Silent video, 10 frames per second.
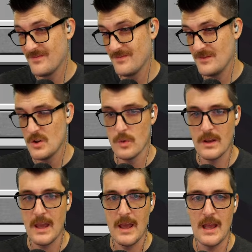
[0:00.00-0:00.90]
It's
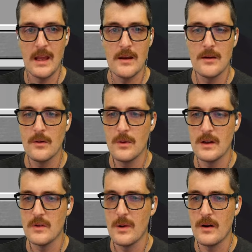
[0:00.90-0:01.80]
okay. We could
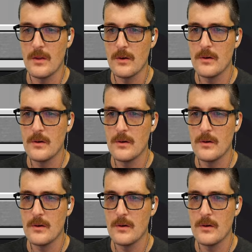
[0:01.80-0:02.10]
do better, though.